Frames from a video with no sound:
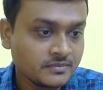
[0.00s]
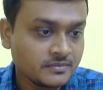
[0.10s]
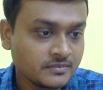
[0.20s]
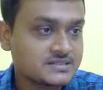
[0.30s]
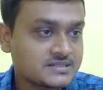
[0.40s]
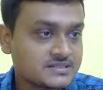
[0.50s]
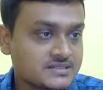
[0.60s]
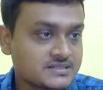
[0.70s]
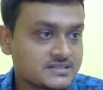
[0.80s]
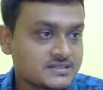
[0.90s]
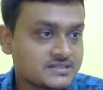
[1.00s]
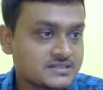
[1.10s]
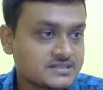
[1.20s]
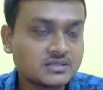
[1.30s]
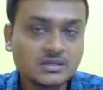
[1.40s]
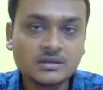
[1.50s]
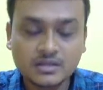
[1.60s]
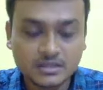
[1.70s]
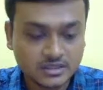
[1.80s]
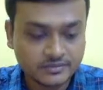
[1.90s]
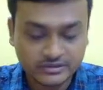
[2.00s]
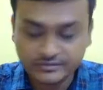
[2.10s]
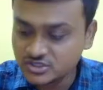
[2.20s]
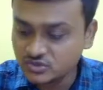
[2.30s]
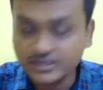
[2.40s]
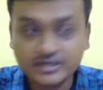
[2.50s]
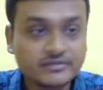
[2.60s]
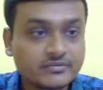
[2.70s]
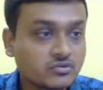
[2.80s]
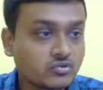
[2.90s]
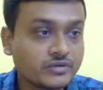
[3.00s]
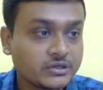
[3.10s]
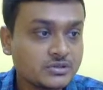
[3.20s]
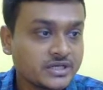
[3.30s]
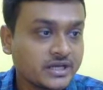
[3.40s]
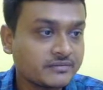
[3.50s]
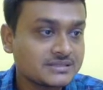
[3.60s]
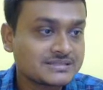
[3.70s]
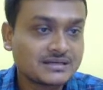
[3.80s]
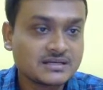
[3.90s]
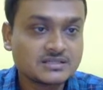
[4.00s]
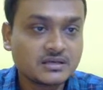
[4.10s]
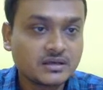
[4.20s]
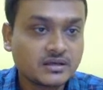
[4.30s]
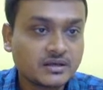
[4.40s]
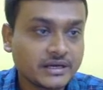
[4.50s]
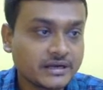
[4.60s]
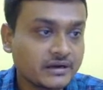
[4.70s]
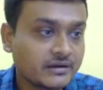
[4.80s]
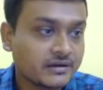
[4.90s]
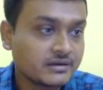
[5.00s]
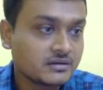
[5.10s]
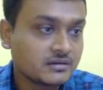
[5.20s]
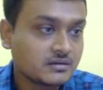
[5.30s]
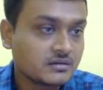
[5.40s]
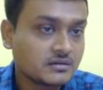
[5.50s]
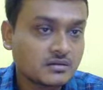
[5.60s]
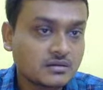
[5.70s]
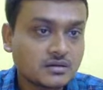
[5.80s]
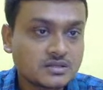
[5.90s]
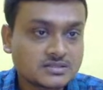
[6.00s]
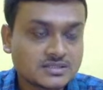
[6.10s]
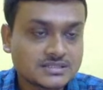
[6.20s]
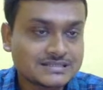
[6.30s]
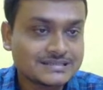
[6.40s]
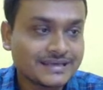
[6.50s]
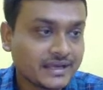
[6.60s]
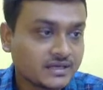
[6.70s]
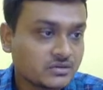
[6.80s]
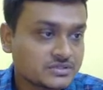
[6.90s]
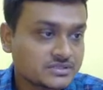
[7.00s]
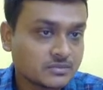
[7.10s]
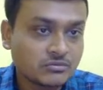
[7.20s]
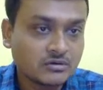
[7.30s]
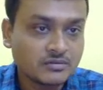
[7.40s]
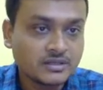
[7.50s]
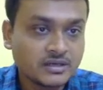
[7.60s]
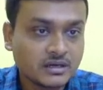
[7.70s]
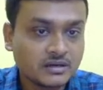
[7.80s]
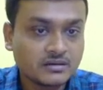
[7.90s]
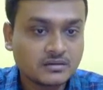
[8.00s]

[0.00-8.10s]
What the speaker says: This is the part 23. In the previous 22 videos, I have discussed 868 questions probably here.